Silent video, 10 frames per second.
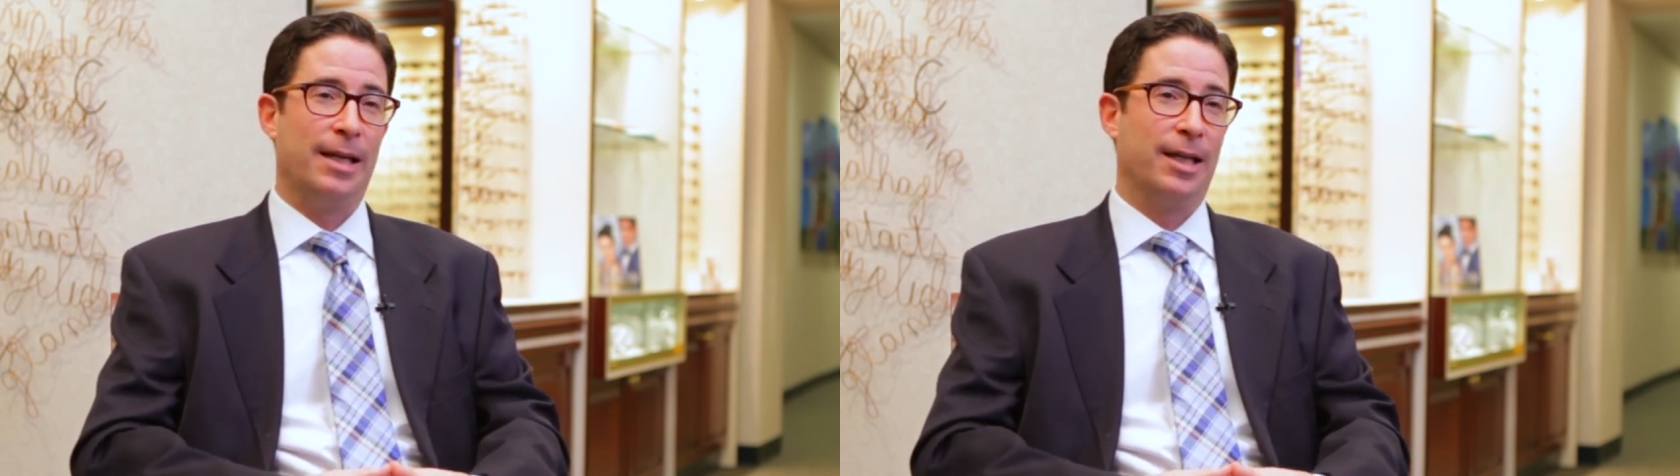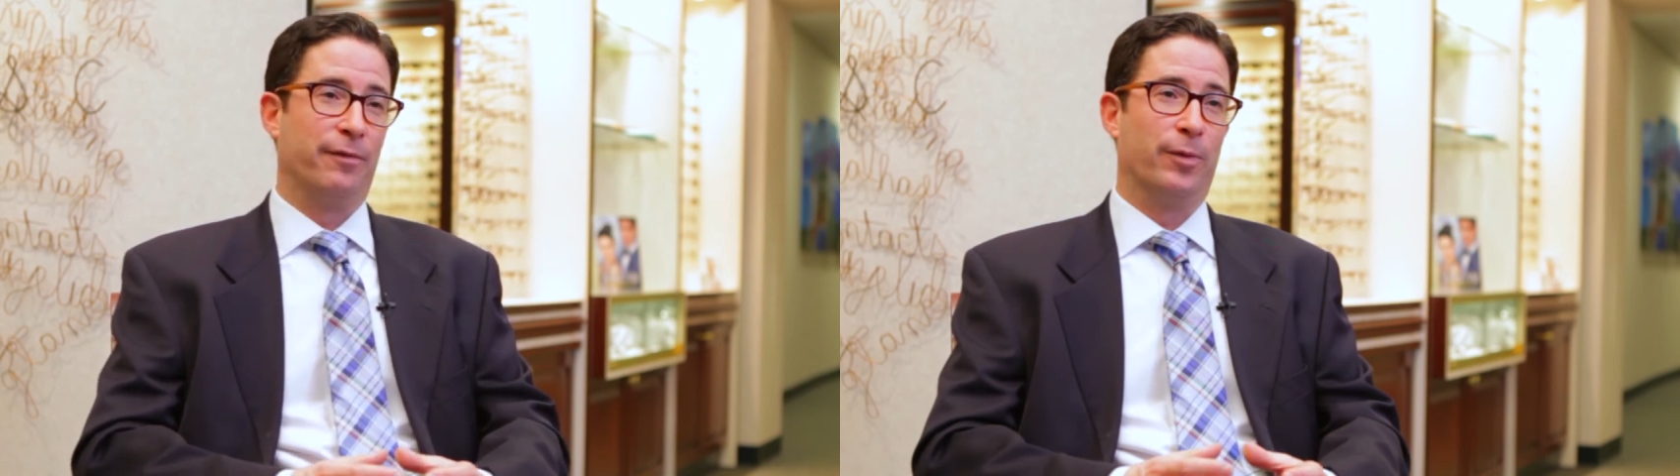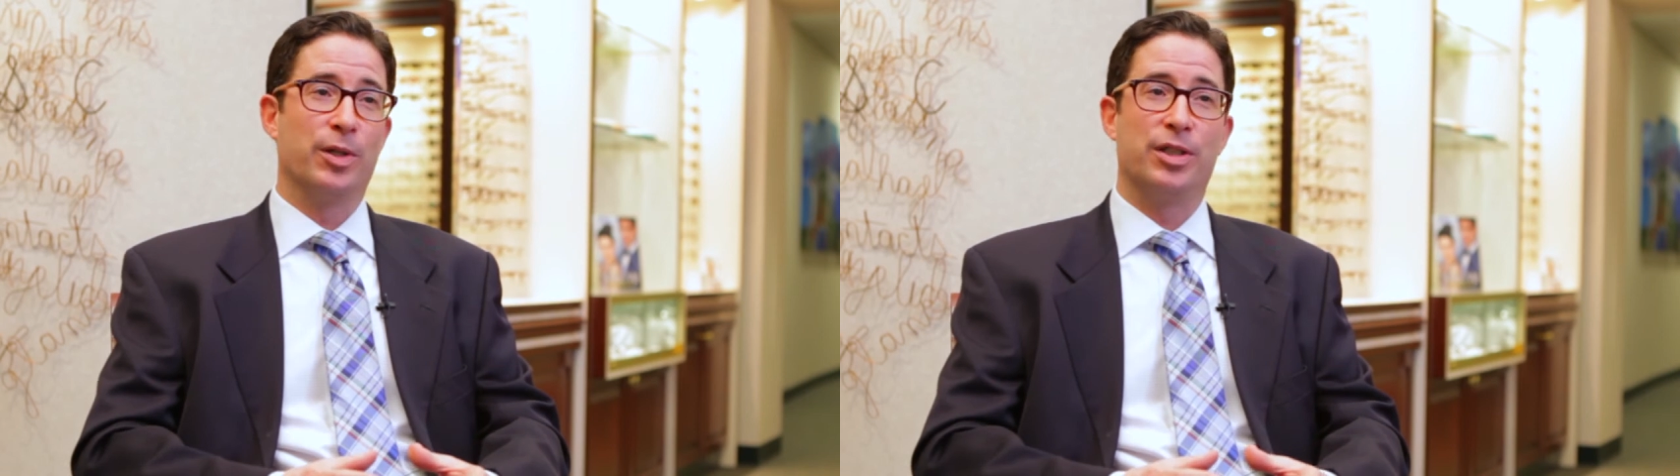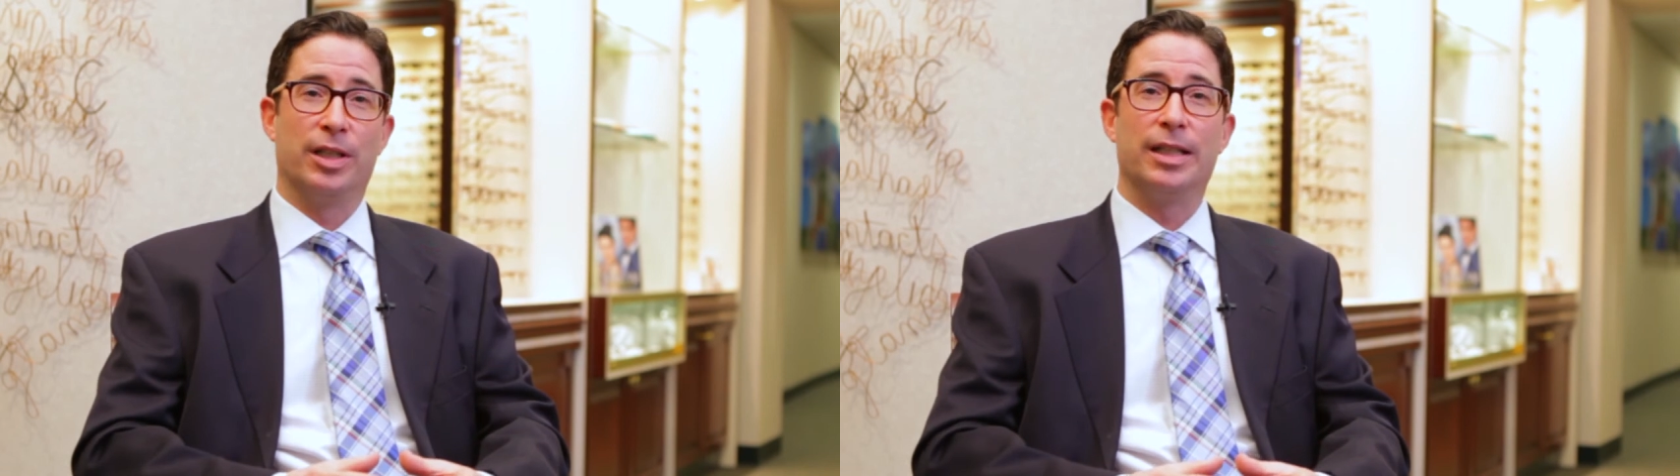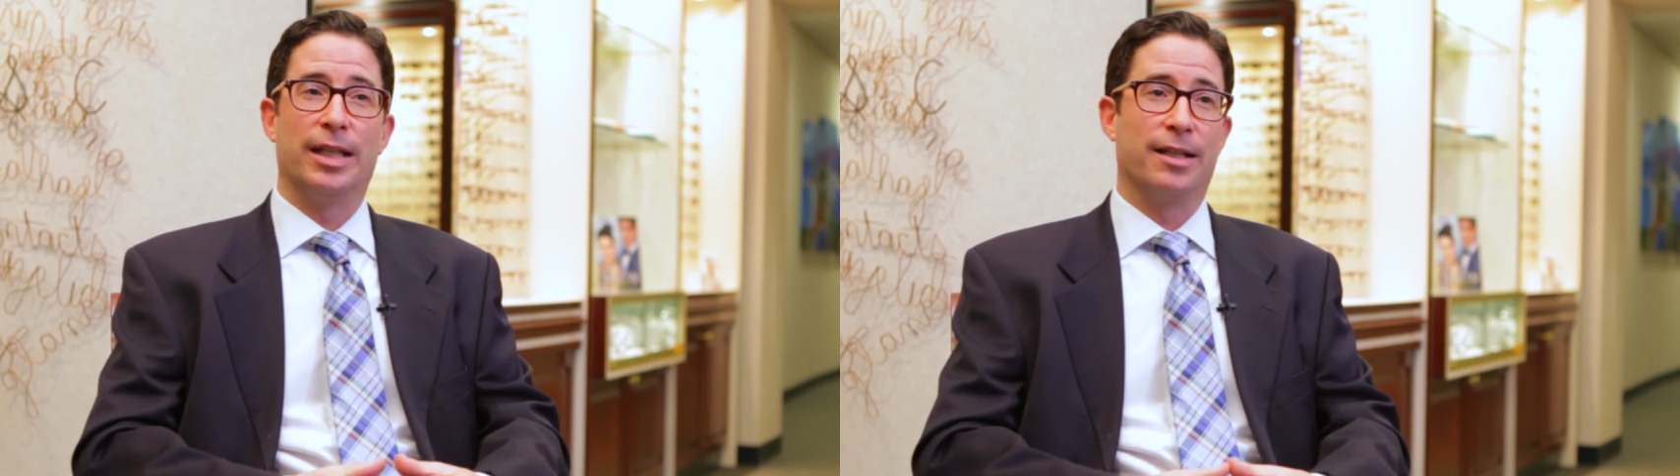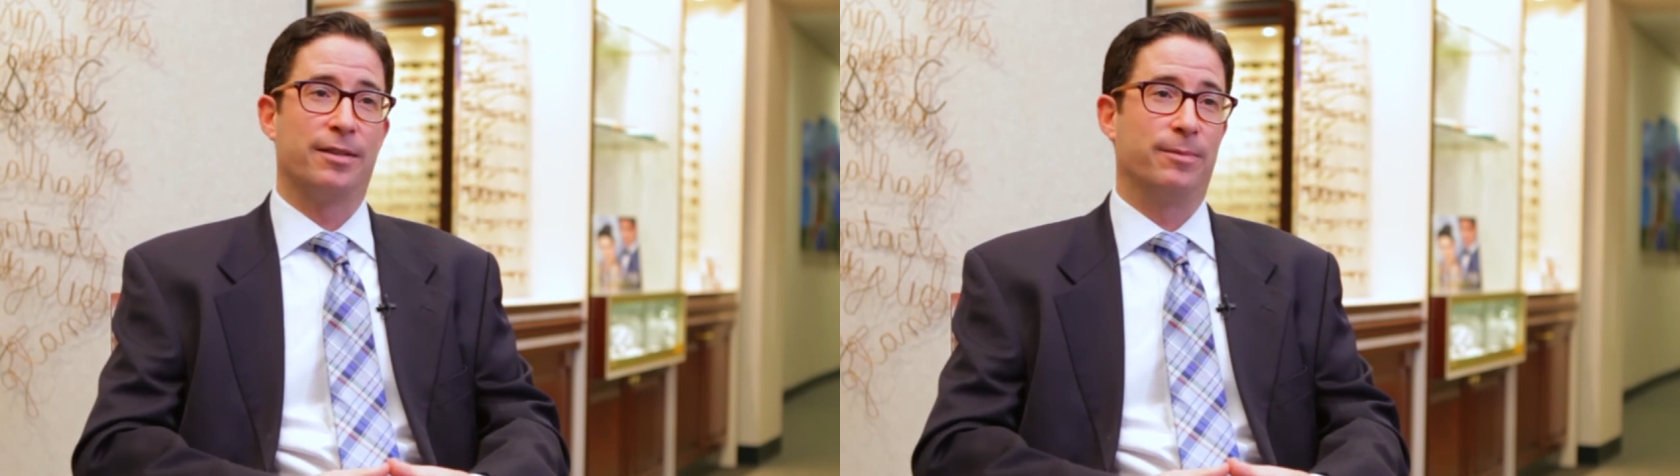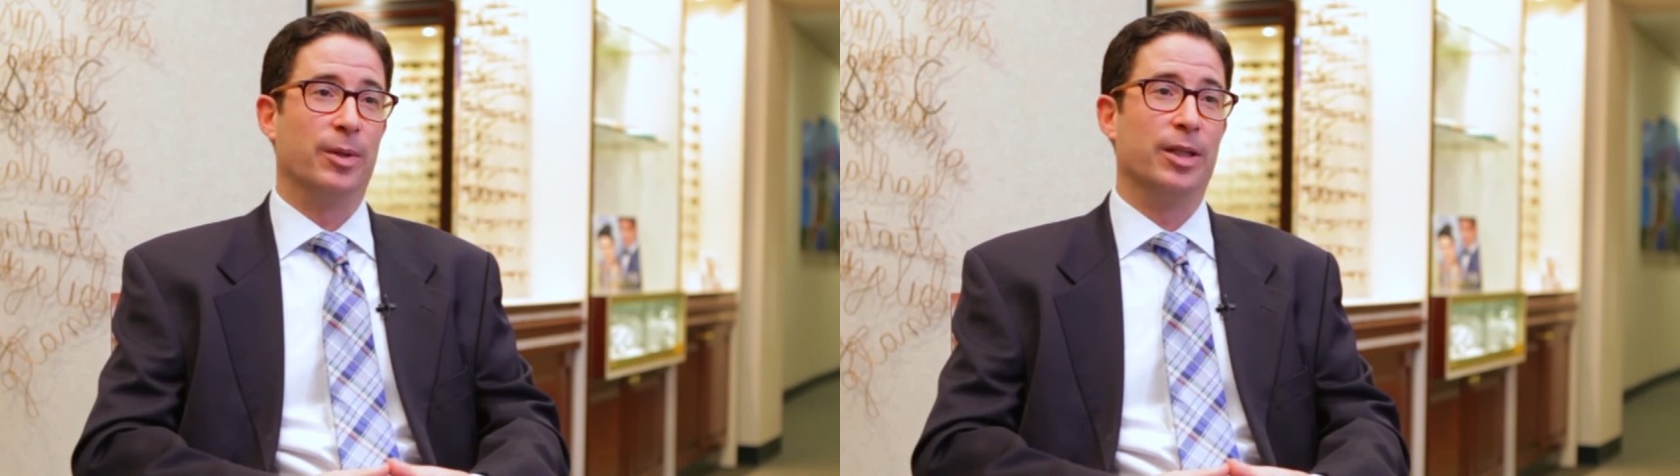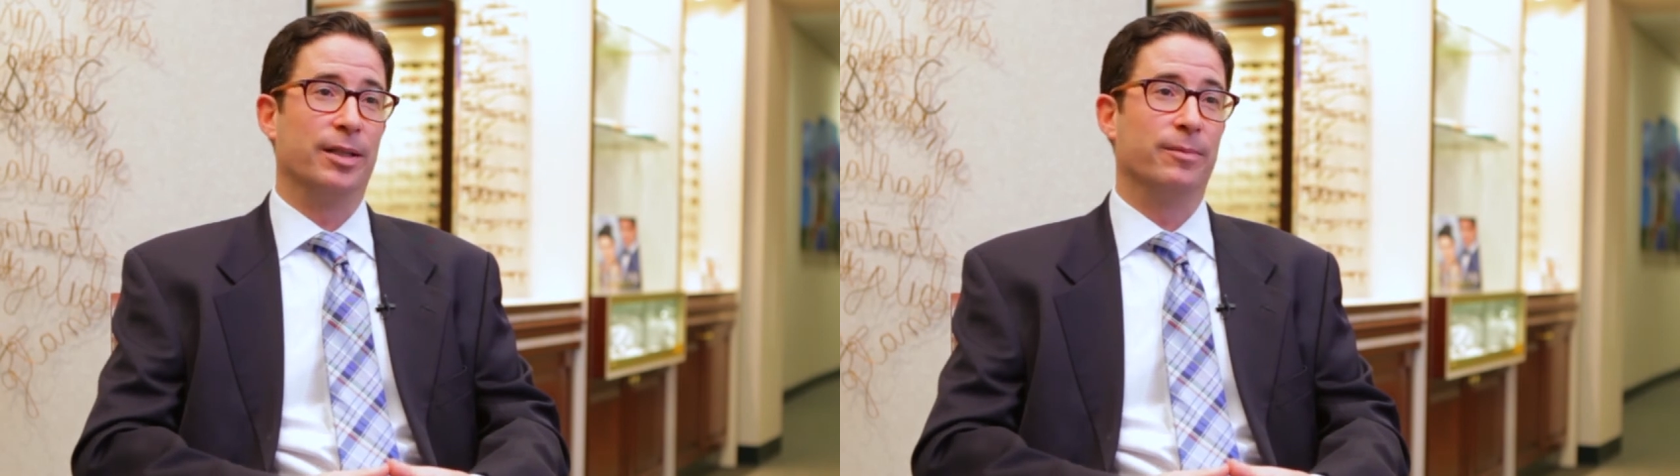and fortunately that's
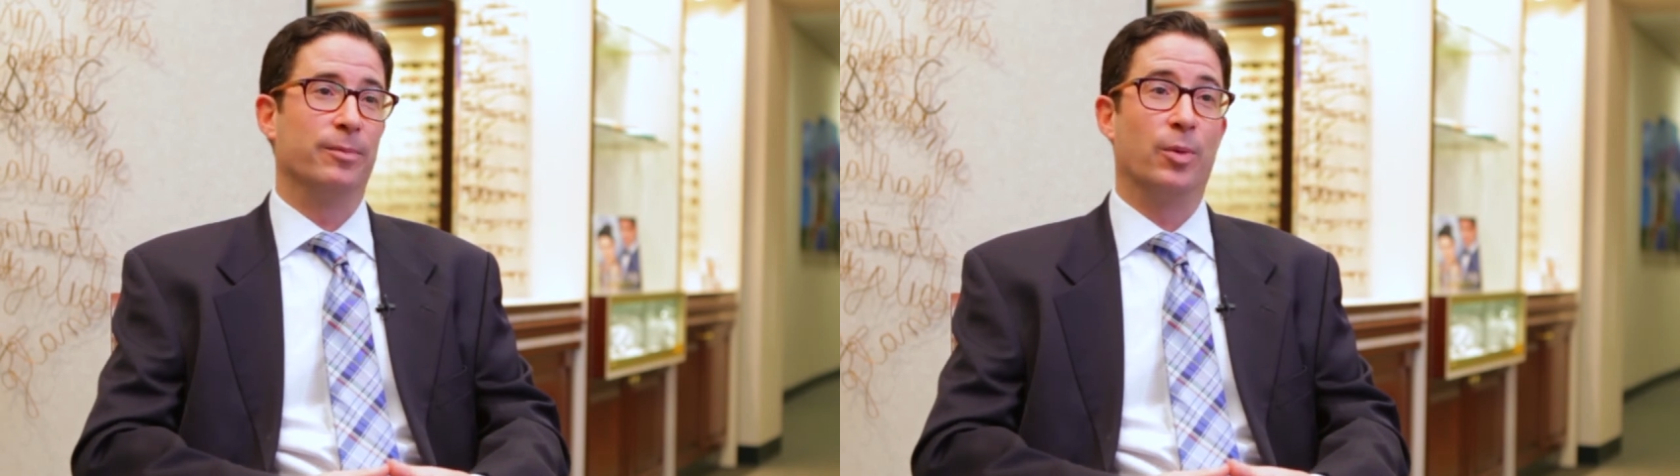really